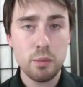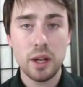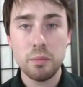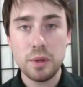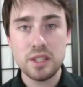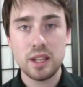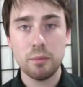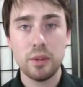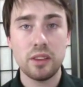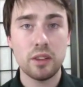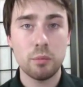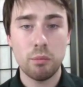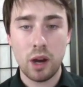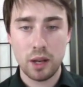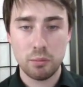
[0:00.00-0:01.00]
might be something
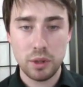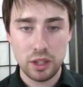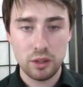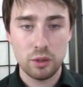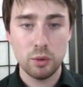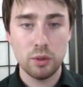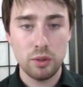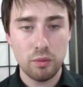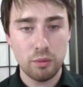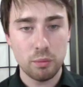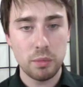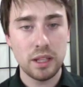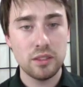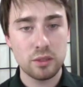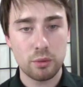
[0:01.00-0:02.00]
that might be good for
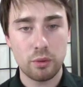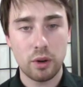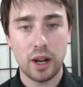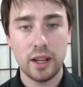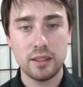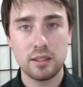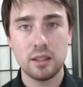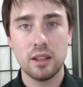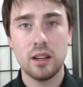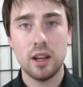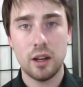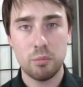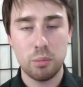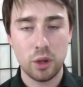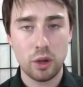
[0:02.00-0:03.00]
me to write
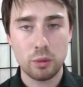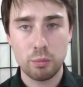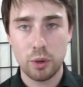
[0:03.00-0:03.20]
a blog